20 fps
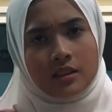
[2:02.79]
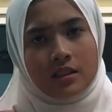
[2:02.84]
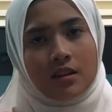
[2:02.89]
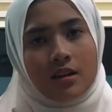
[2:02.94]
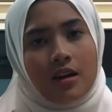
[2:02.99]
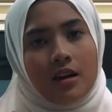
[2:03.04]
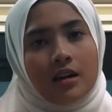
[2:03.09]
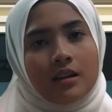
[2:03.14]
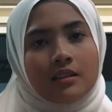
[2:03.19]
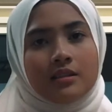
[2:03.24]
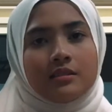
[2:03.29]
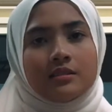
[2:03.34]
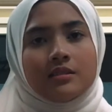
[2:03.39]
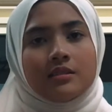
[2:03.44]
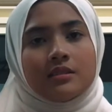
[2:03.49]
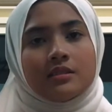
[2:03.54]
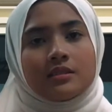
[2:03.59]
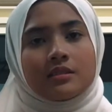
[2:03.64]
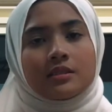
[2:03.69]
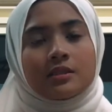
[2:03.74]
a call
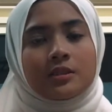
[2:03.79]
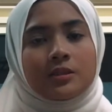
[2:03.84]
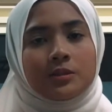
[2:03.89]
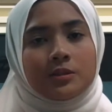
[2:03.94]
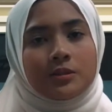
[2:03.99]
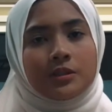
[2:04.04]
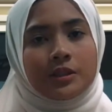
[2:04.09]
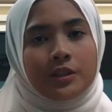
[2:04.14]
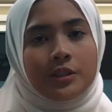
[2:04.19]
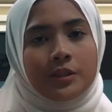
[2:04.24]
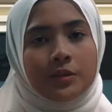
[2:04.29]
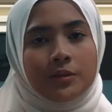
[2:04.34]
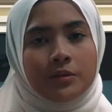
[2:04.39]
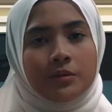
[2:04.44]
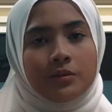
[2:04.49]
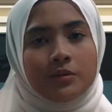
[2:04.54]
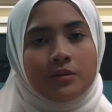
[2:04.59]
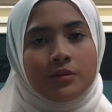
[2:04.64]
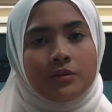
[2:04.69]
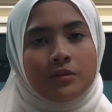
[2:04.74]
to new
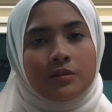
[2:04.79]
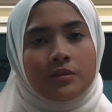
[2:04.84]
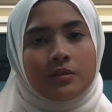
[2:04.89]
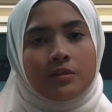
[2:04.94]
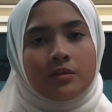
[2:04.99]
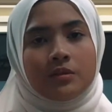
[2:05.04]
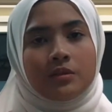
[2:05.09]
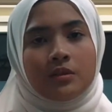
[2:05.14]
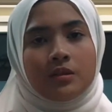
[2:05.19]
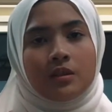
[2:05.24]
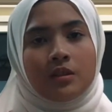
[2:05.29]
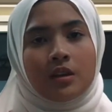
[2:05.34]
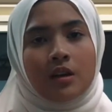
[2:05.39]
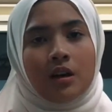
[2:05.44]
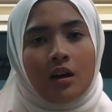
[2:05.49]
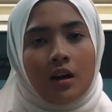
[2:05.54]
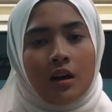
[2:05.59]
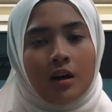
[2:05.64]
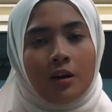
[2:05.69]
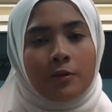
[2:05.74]

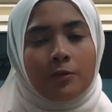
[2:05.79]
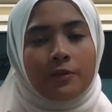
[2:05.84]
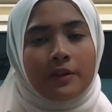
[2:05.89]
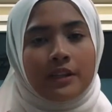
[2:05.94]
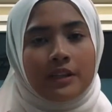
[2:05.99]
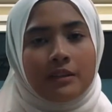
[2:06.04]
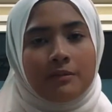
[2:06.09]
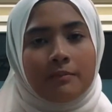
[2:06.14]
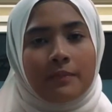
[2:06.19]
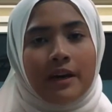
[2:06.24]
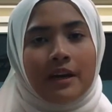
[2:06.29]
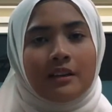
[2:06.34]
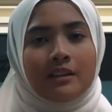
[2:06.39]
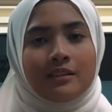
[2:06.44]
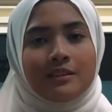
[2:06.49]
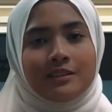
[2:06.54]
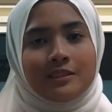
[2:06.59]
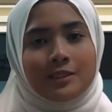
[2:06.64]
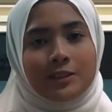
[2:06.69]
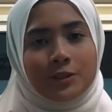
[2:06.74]
or will mail
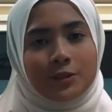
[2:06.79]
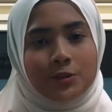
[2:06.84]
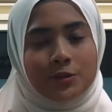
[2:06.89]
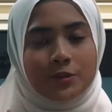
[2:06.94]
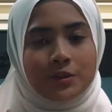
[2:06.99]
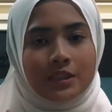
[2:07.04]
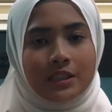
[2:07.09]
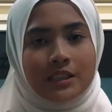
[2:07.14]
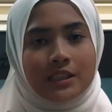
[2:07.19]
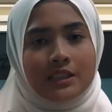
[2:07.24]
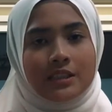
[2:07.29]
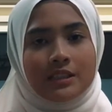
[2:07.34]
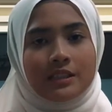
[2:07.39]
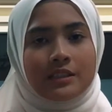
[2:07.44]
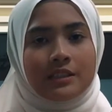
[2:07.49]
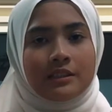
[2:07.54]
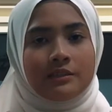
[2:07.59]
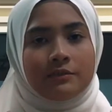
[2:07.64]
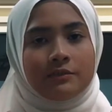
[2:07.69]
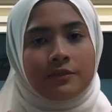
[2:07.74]
you the
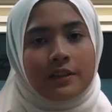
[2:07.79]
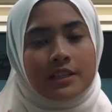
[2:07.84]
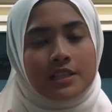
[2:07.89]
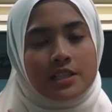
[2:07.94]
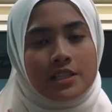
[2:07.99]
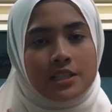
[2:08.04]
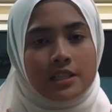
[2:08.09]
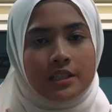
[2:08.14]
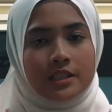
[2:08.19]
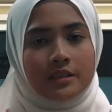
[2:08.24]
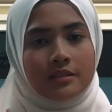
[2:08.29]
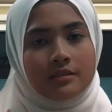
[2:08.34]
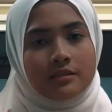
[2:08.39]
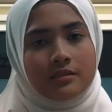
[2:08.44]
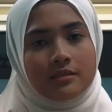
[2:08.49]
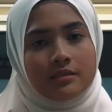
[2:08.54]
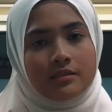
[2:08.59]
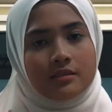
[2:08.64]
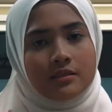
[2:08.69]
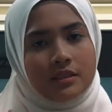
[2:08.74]

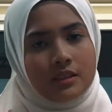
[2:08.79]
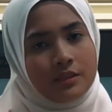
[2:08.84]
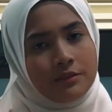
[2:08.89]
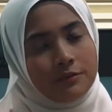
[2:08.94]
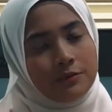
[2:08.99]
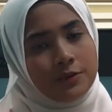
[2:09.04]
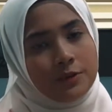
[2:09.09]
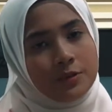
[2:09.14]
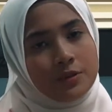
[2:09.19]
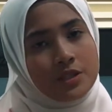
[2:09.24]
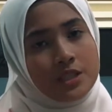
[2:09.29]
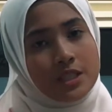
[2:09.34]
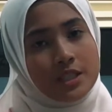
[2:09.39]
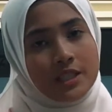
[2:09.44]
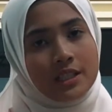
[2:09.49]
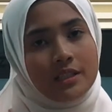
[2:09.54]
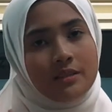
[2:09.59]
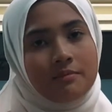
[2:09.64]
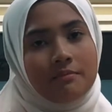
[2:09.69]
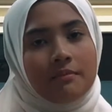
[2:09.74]

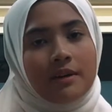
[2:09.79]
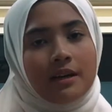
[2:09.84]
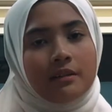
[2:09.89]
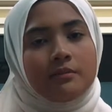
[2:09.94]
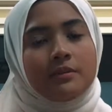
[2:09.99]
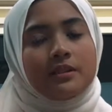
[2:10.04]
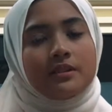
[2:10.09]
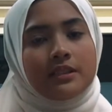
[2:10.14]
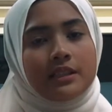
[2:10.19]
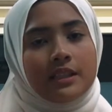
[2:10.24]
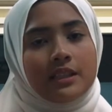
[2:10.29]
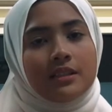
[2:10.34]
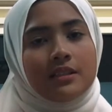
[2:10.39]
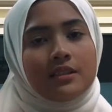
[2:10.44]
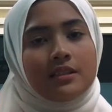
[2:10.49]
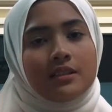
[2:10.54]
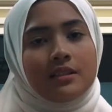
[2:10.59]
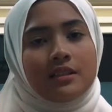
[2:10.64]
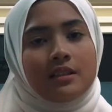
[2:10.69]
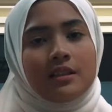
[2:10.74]
diffusion memory
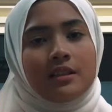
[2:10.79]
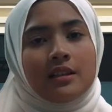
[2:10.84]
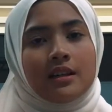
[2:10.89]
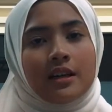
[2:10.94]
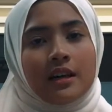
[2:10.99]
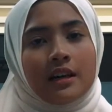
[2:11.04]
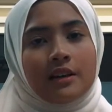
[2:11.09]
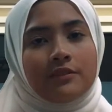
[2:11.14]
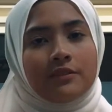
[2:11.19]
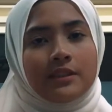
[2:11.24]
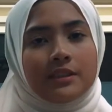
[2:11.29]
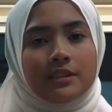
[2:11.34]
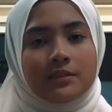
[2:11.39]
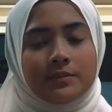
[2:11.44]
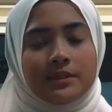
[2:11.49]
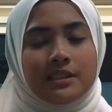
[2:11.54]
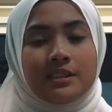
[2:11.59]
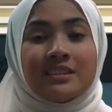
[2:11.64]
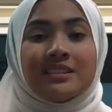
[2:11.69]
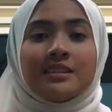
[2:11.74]

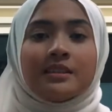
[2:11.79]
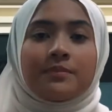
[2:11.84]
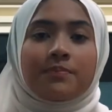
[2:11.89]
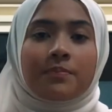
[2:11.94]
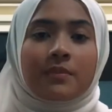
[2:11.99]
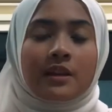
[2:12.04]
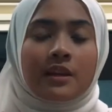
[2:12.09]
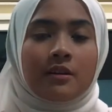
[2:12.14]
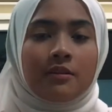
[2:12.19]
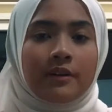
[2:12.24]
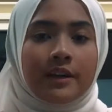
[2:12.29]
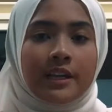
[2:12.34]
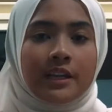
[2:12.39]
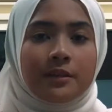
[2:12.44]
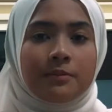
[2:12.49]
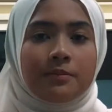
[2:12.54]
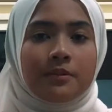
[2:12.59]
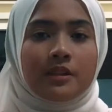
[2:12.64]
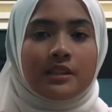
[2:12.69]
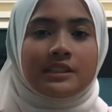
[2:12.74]
available. When the
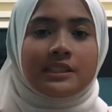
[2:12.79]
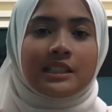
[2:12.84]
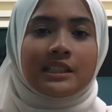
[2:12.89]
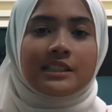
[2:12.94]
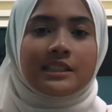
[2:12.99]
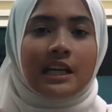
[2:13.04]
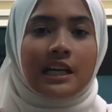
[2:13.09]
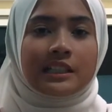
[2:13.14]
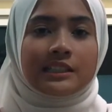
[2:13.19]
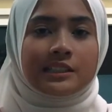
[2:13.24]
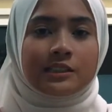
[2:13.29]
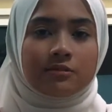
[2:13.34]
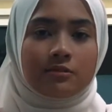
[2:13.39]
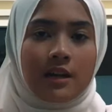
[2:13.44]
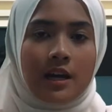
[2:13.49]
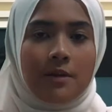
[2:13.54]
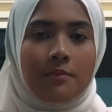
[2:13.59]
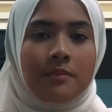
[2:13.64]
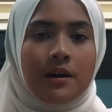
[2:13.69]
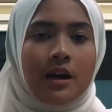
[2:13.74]
process are
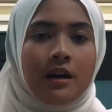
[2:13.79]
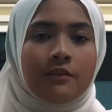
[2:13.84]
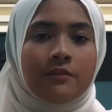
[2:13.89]
swapped